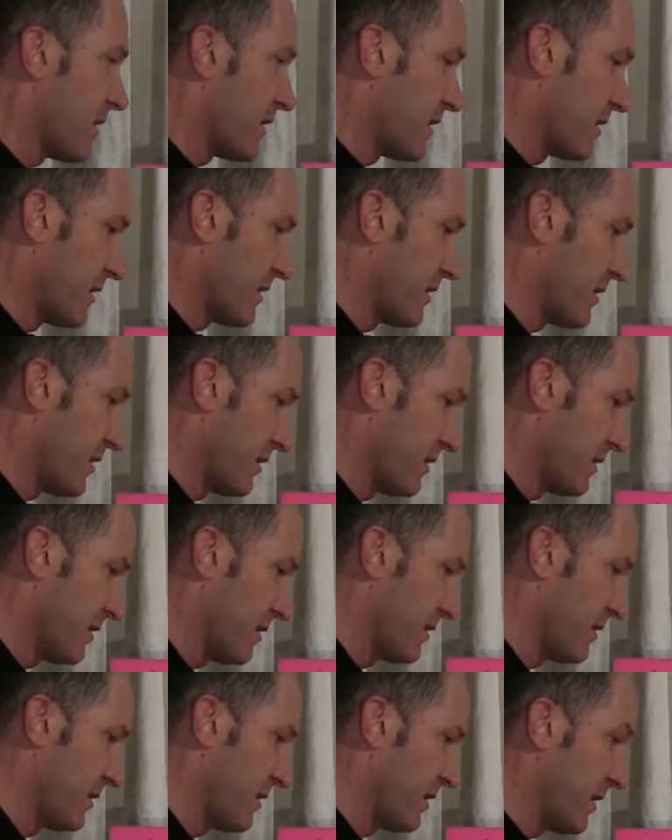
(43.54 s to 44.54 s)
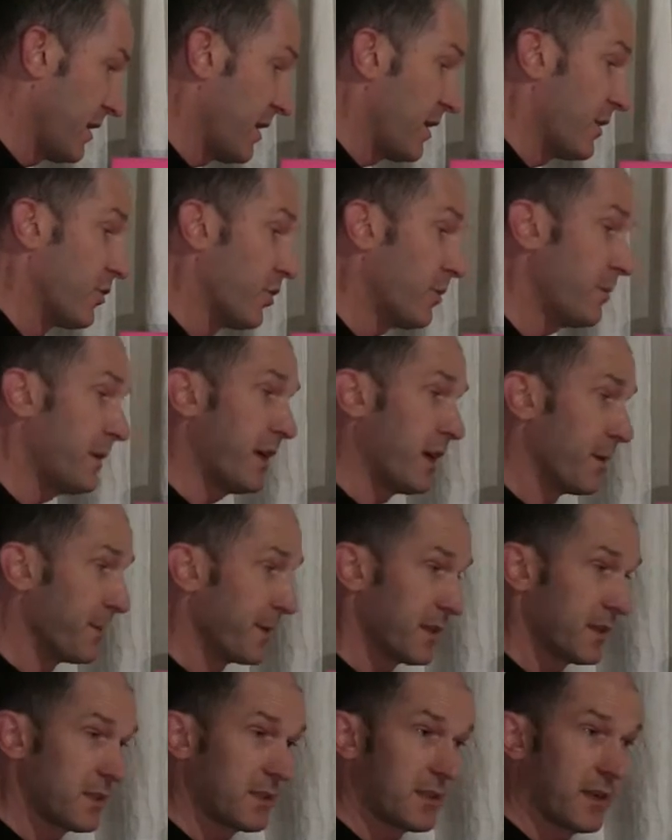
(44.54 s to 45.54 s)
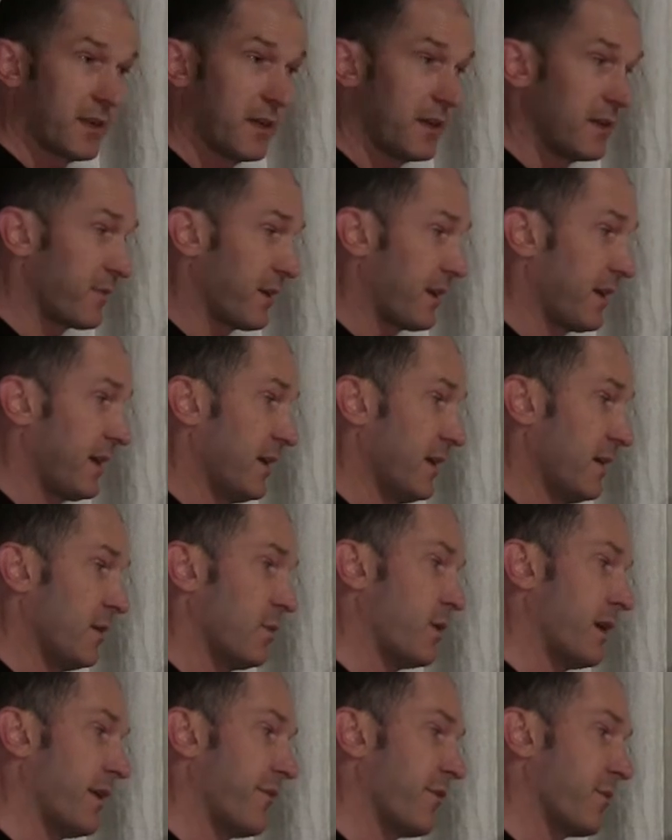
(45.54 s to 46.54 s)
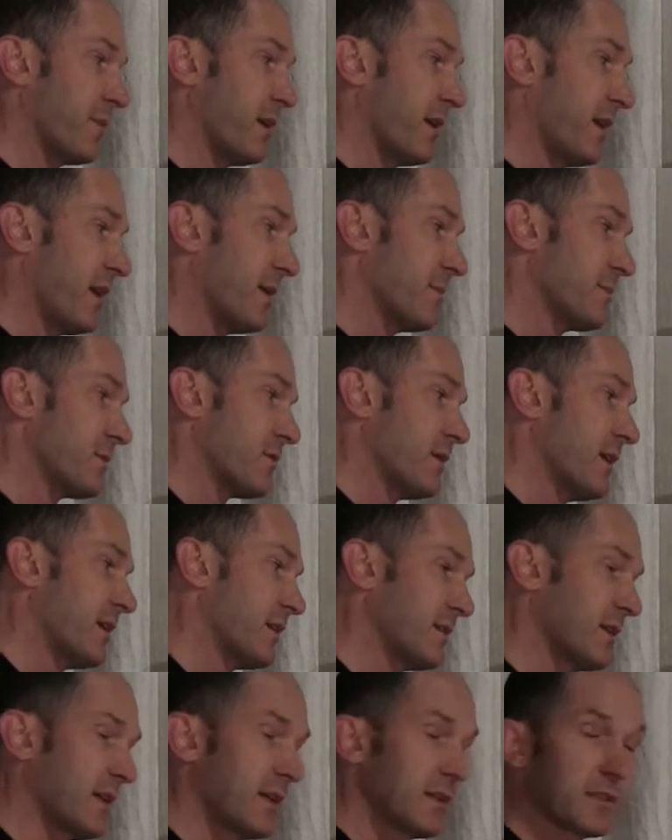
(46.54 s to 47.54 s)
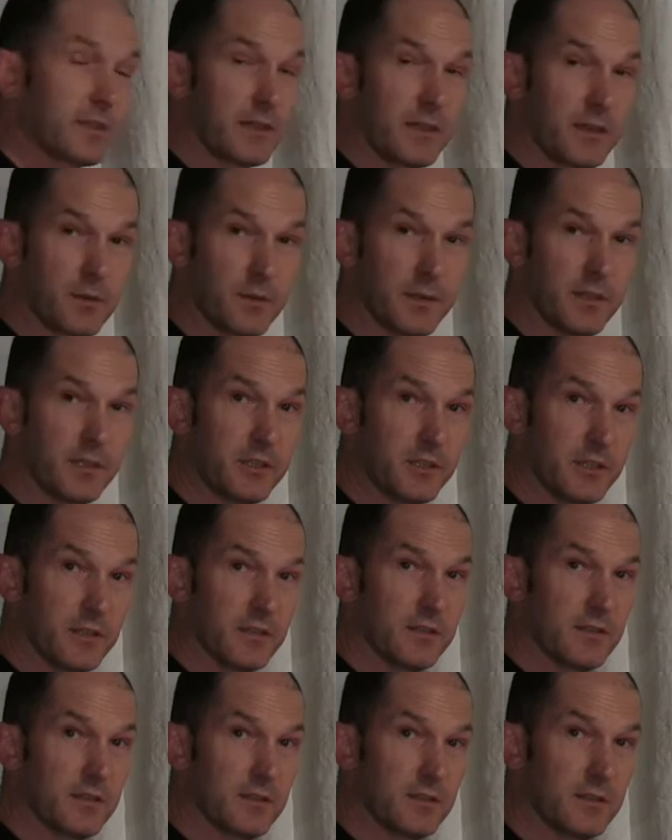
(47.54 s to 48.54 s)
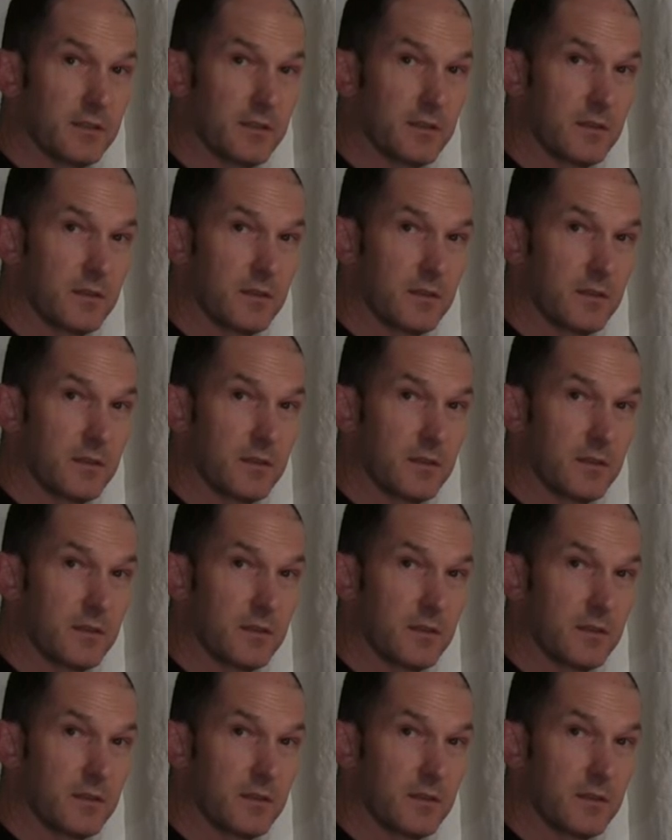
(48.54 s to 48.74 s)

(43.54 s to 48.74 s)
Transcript: Normally I'll be this guy over here waving my arms around and asking questions.